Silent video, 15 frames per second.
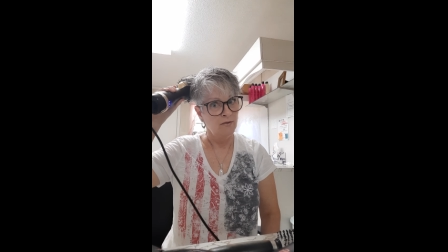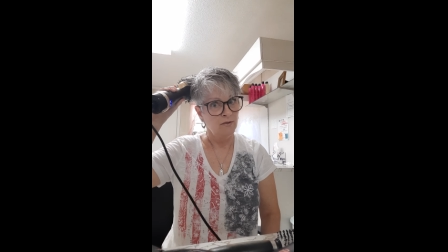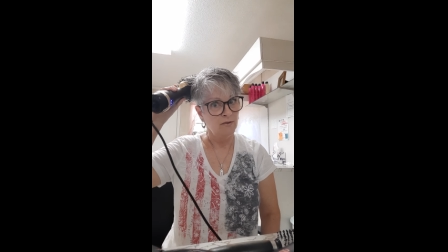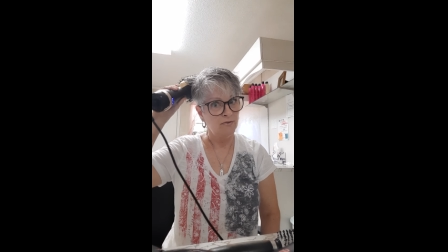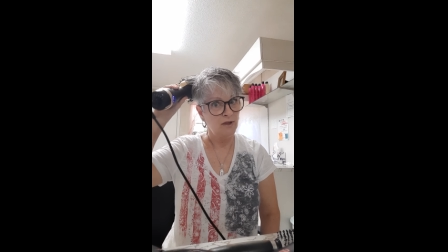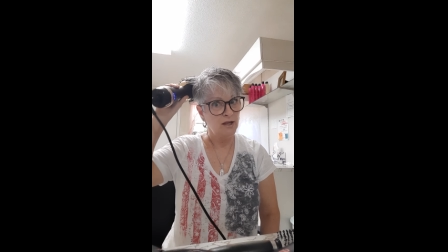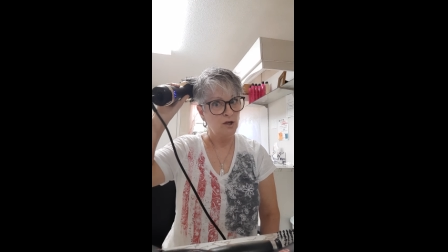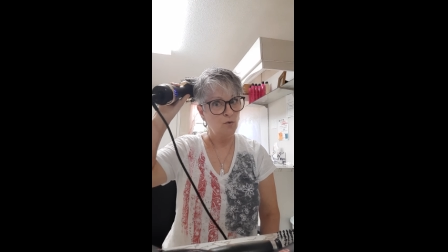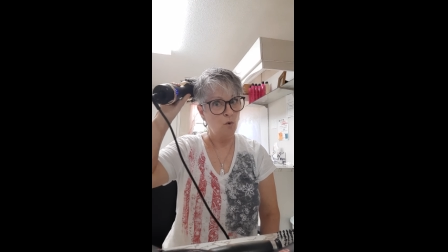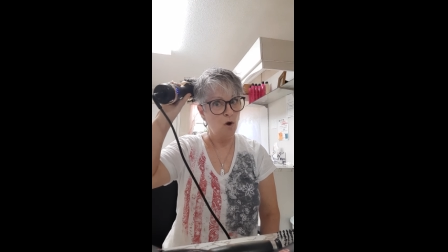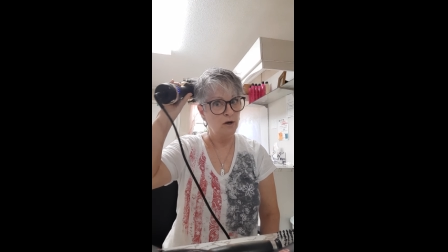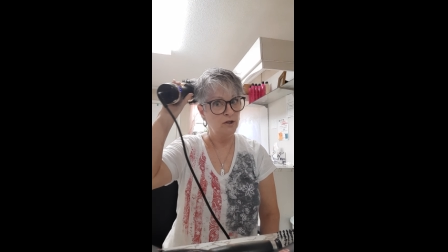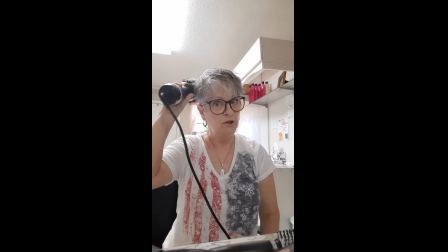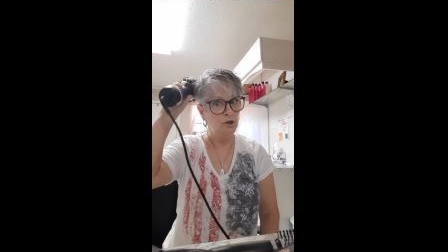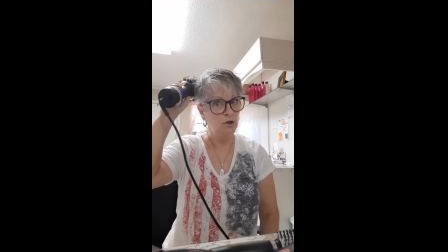The thing you
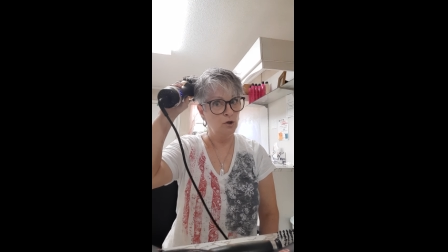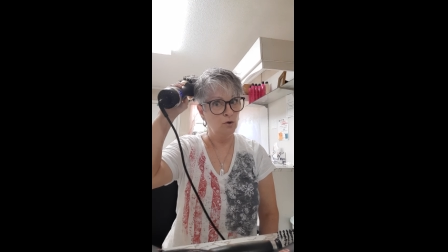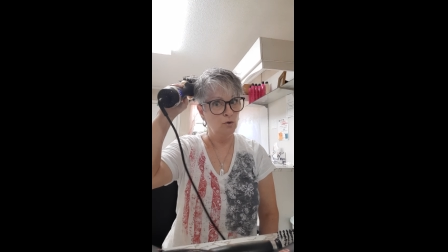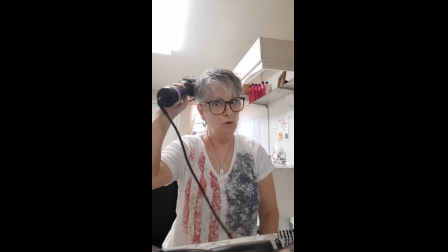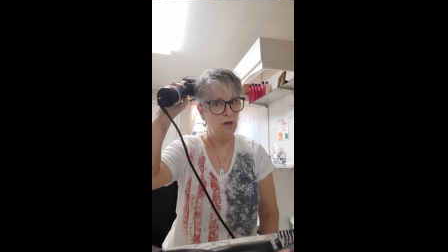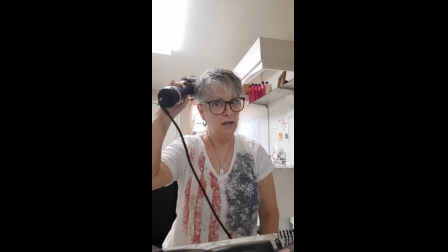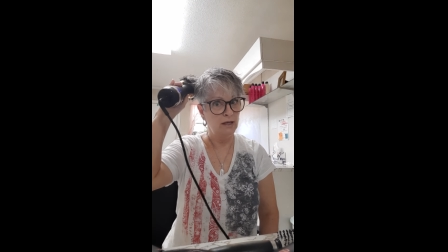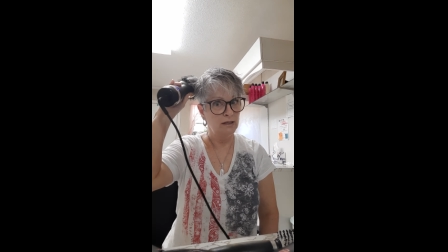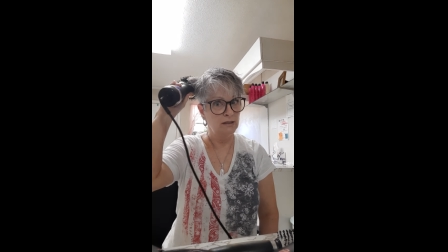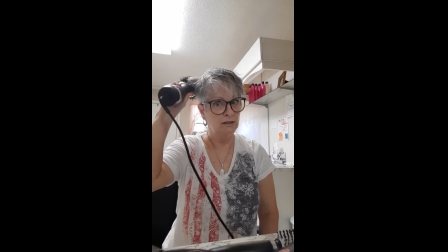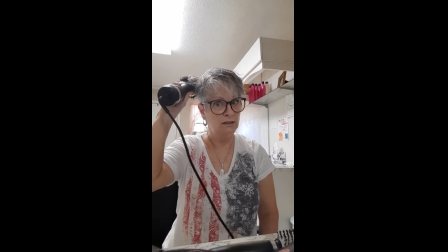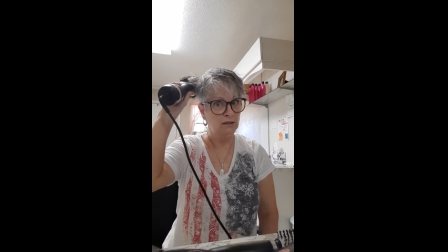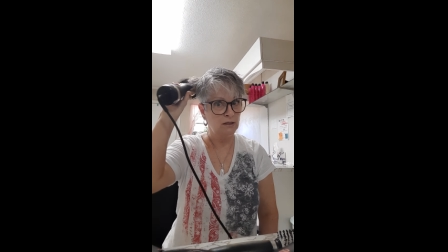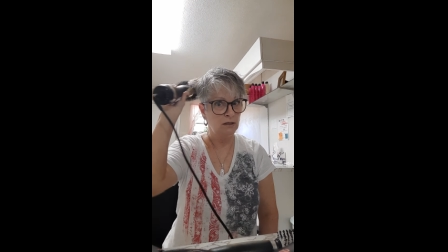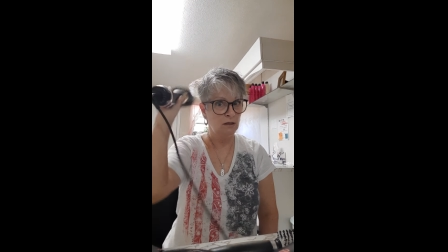want to do is
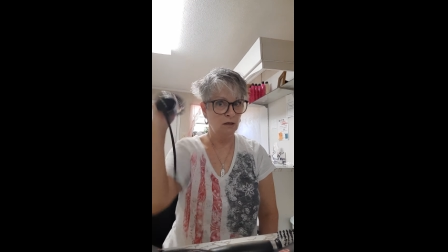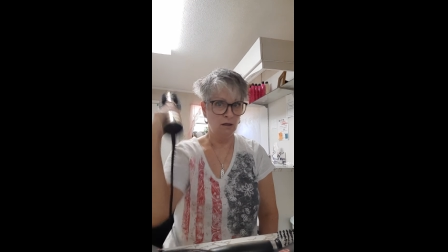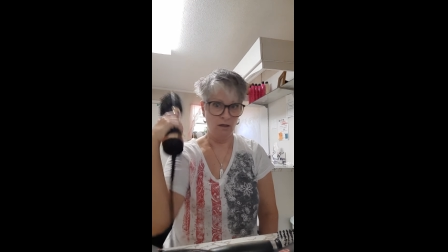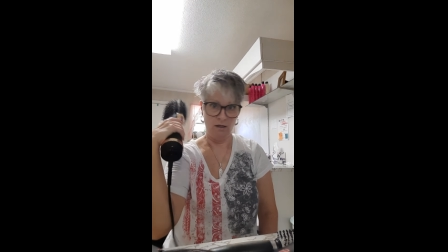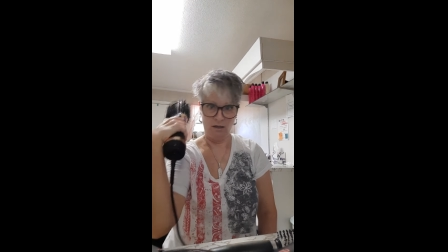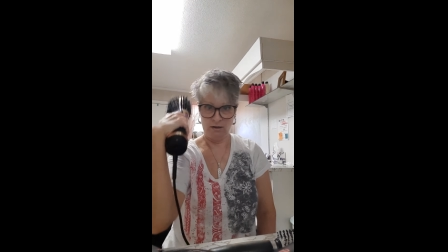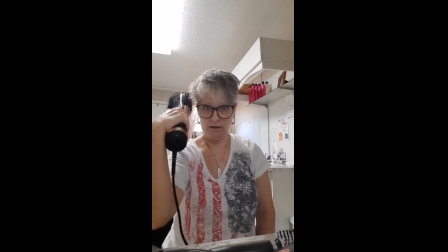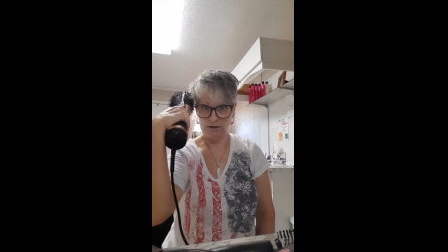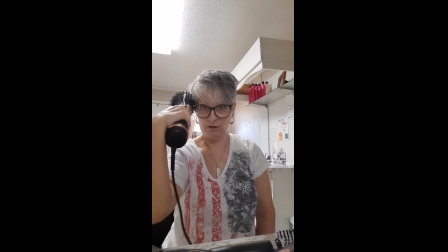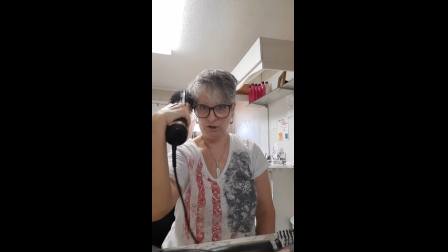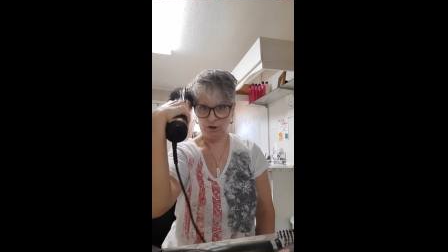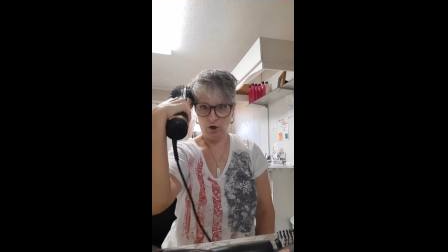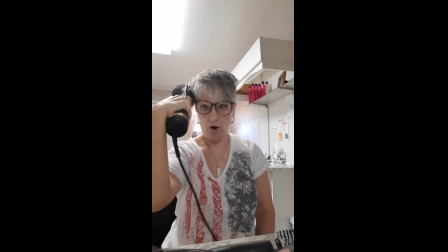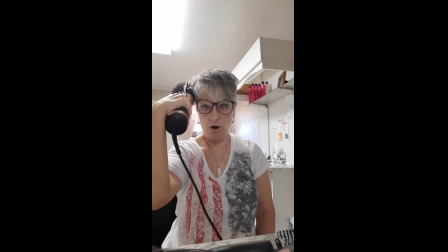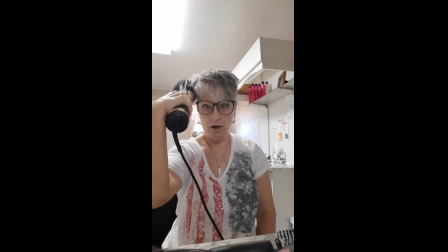
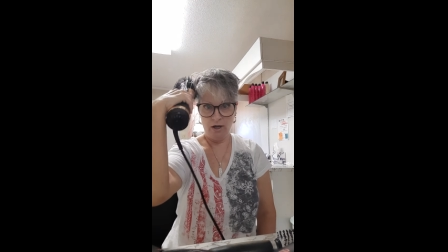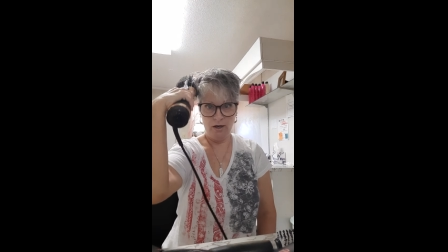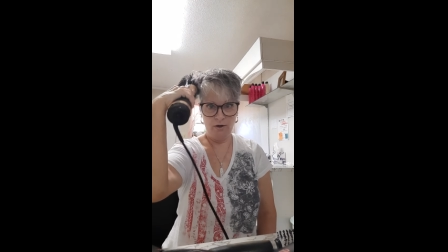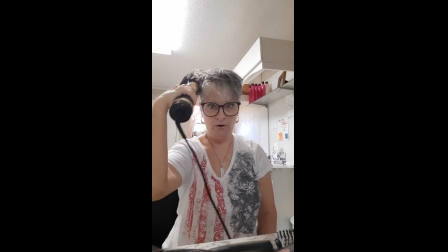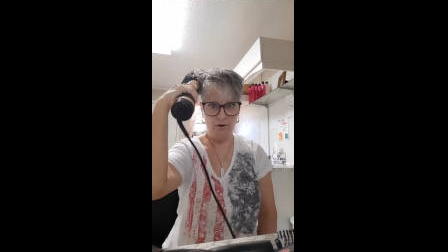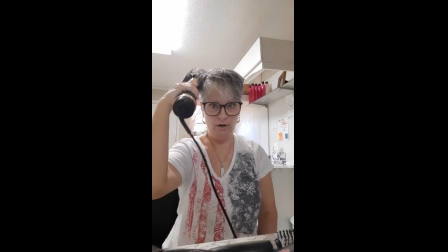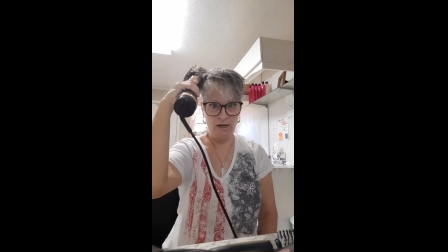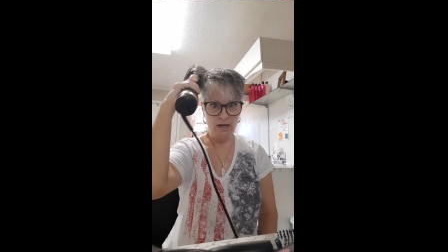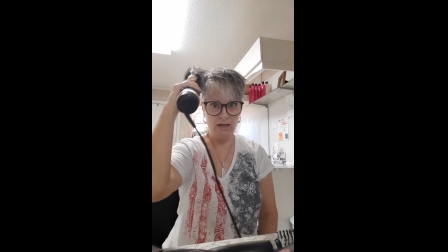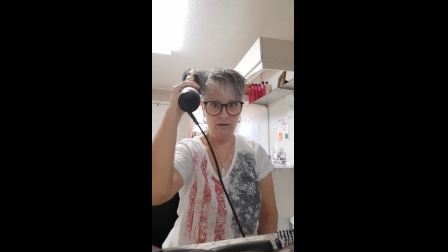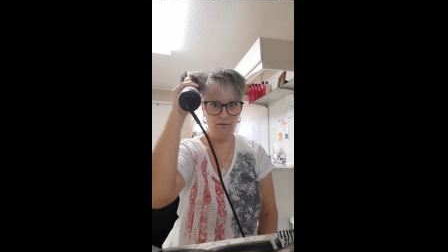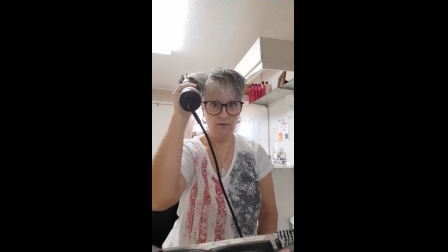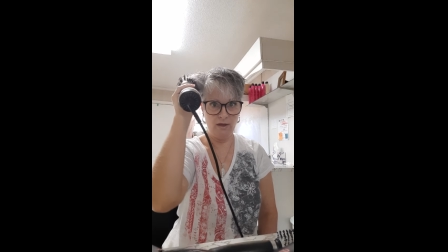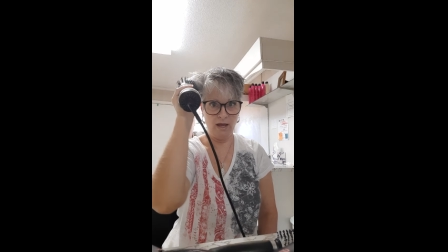start underneath